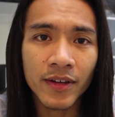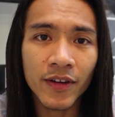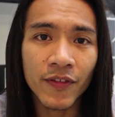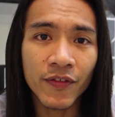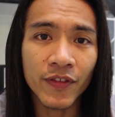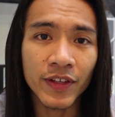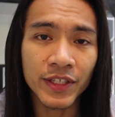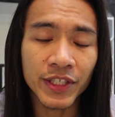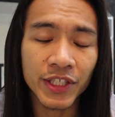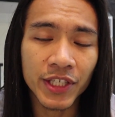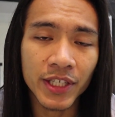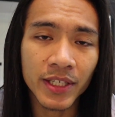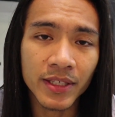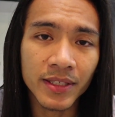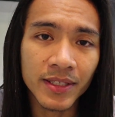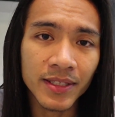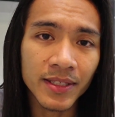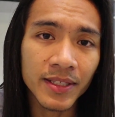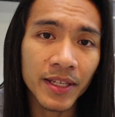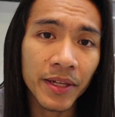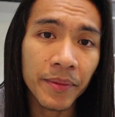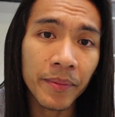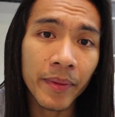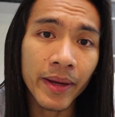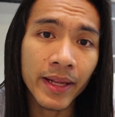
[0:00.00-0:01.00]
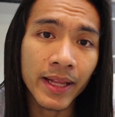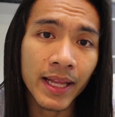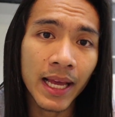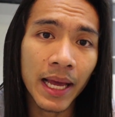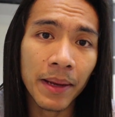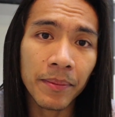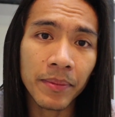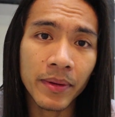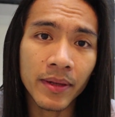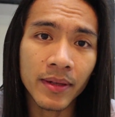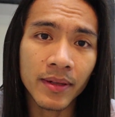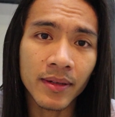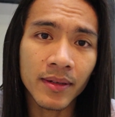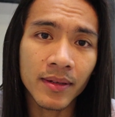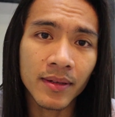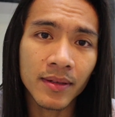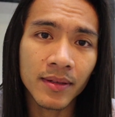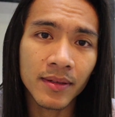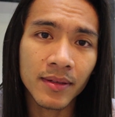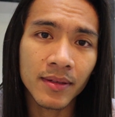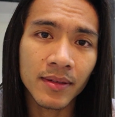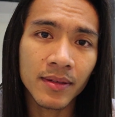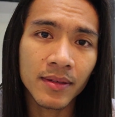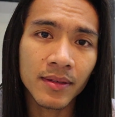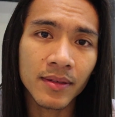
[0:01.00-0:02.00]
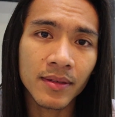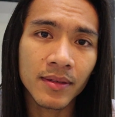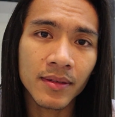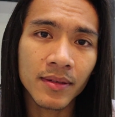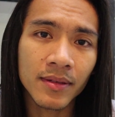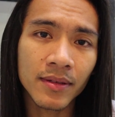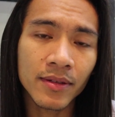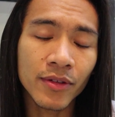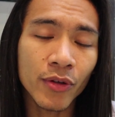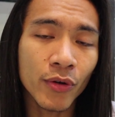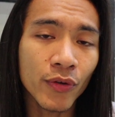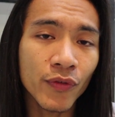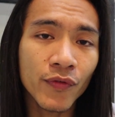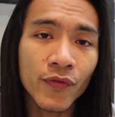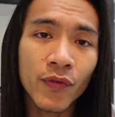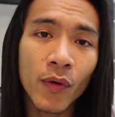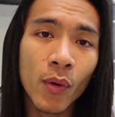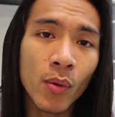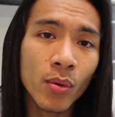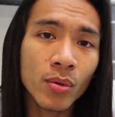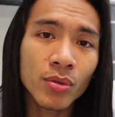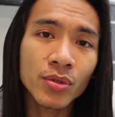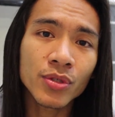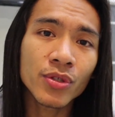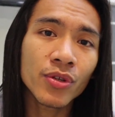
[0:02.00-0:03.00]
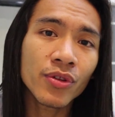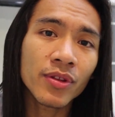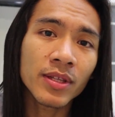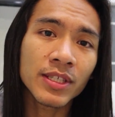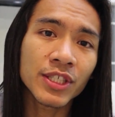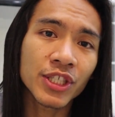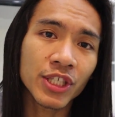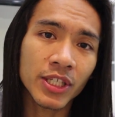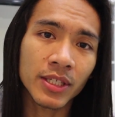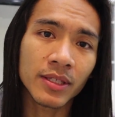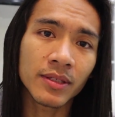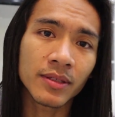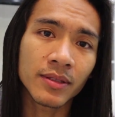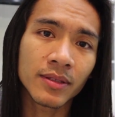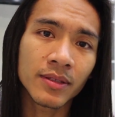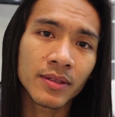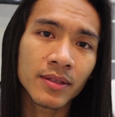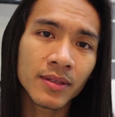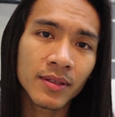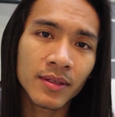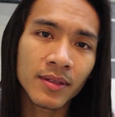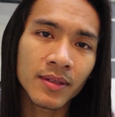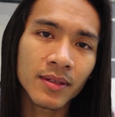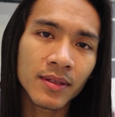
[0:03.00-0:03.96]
of the changes that might happen. Don't focus on the change.